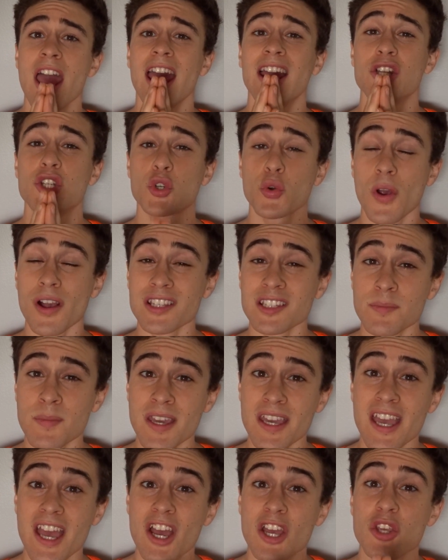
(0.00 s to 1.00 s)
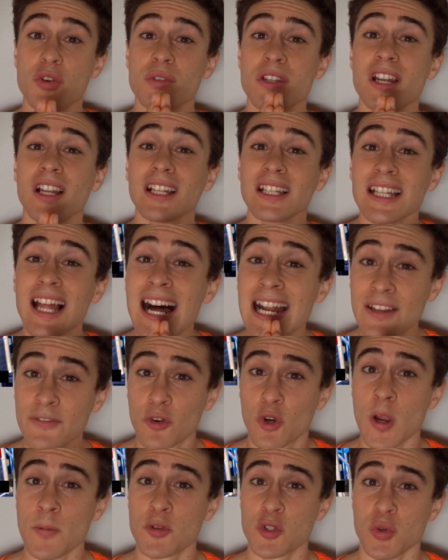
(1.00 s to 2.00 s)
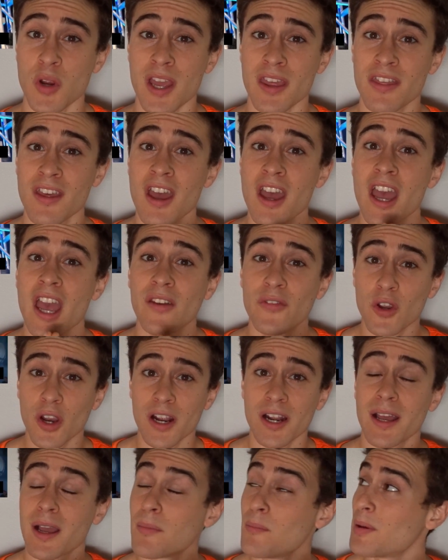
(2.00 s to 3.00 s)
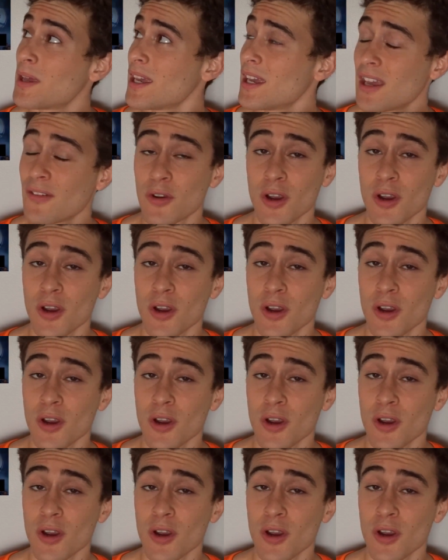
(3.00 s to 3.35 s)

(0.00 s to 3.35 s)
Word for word: And trust me, you need a lot of grip strength if you're going to compete.